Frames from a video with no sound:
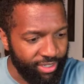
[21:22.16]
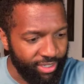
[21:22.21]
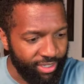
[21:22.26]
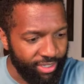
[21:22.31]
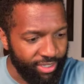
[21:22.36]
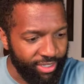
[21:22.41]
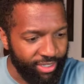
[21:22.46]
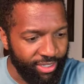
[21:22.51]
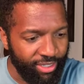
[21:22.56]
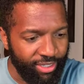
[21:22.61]
Be
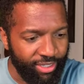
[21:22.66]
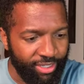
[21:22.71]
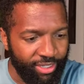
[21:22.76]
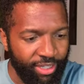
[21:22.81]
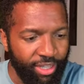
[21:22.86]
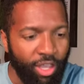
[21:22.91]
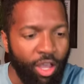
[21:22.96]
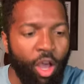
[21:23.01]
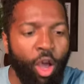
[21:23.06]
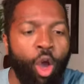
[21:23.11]
free,
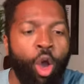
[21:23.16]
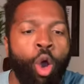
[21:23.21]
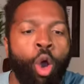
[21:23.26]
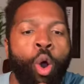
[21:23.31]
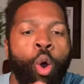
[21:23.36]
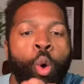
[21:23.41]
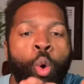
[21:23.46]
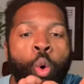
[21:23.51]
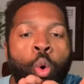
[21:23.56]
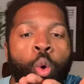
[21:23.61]
Fuzzy.
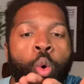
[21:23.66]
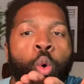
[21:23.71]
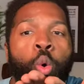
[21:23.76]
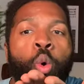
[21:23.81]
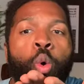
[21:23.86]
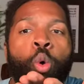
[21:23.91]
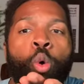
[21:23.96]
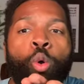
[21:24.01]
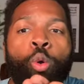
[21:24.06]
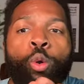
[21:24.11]

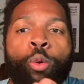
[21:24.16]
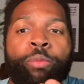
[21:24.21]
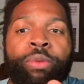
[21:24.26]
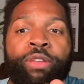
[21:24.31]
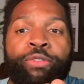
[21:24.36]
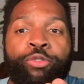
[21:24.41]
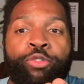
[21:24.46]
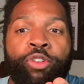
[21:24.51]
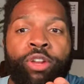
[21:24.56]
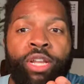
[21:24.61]
So
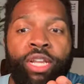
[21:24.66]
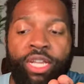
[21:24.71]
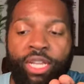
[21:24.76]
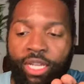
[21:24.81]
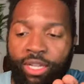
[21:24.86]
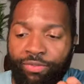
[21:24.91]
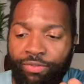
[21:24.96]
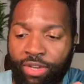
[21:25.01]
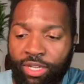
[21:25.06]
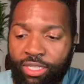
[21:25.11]
they
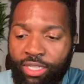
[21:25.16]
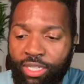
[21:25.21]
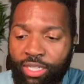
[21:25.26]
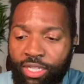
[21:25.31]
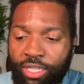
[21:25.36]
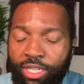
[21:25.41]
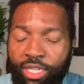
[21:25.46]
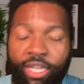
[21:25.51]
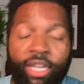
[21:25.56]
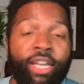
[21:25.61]
um
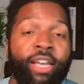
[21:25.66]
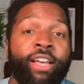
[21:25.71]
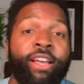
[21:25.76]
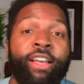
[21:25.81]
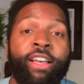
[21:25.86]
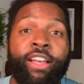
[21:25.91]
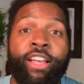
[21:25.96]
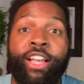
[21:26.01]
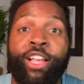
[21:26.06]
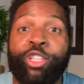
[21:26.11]

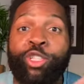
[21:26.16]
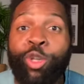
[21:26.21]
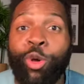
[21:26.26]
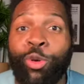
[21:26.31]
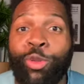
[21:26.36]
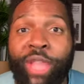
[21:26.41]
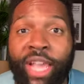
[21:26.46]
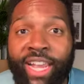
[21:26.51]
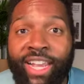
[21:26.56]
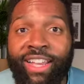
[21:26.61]
I had the
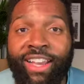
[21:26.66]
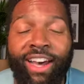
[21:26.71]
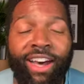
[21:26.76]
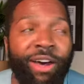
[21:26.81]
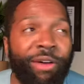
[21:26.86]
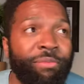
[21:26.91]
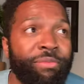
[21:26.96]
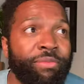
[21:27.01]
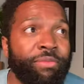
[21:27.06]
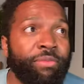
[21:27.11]

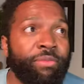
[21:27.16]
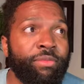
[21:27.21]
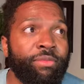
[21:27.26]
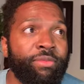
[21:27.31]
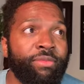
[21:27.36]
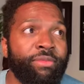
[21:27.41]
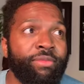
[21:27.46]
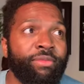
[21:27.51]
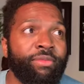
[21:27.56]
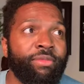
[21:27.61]
confirmation number. It was
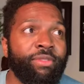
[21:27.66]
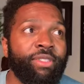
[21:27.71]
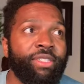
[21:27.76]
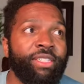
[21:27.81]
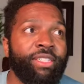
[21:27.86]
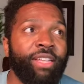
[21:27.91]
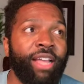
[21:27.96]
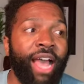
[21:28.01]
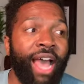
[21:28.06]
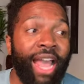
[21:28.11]
like the new
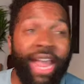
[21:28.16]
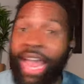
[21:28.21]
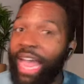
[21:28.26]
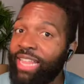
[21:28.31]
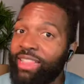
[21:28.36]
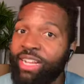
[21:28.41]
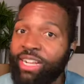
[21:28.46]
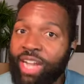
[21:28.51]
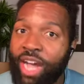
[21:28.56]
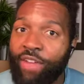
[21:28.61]

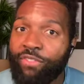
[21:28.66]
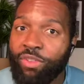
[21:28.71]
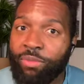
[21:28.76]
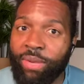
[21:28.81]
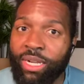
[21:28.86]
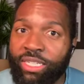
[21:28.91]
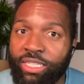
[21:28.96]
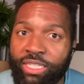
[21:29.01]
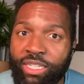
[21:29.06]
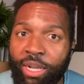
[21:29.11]
TSA. I haven't
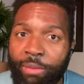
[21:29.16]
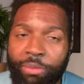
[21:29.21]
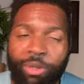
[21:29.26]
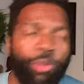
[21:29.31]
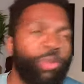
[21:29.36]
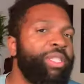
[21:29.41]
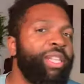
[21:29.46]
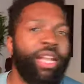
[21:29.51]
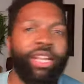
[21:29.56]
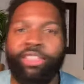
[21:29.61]
flown
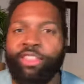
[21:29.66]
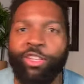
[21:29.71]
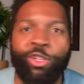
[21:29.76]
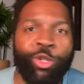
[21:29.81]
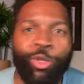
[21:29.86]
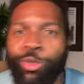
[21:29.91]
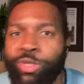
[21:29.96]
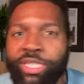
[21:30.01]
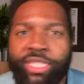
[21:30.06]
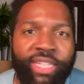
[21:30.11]
since March,
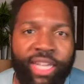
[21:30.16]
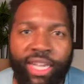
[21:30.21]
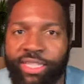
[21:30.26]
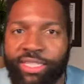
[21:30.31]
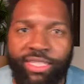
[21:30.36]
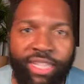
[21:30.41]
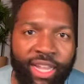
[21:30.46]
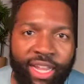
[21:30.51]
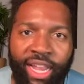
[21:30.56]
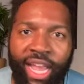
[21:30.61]
so it was
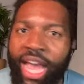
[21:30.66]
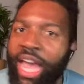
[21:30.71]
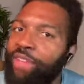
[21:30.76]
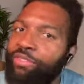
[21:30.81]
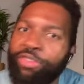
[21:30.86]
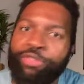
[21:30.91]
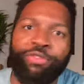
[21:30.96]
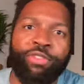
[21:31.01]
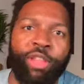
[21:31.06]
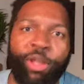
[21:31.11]
exciting for
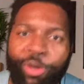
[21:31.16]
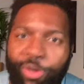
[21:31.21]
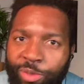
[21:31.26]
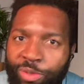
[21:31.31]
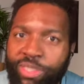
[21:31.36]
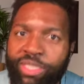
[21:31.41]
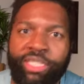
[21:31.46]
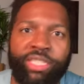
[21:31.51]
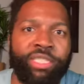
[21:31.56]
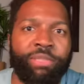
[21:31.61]
me to like
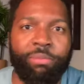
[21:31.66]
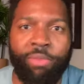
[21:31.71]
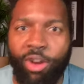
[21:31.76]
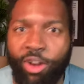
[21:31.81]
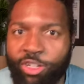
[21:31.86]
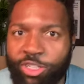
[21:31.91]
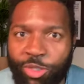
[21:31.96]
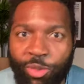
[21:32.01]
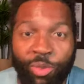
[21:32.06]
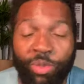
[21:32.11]

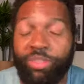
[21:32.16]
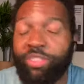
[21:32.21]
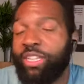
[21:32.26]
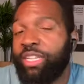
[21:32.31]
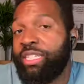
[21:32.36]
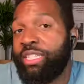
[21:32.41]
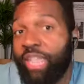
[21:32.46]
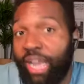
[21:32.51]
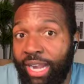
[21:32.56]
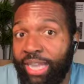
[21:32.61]
have to present
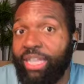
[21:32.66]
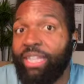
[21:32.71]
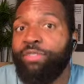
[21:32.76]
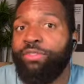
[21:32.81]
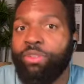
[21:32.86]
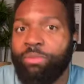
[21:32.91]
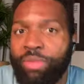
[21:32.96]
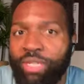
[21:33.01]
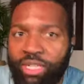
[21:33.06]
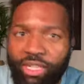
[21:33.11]

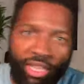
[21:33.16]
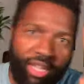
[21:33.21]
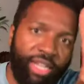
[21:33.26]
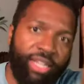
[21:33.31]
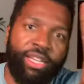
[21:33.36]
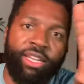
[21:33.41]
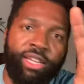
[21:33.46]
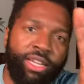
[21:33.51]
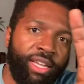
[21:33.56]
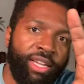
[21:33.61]
credentials with my
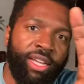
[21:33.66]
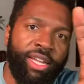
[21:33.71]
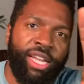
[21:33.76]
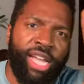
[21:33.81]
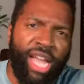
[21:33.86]
phone.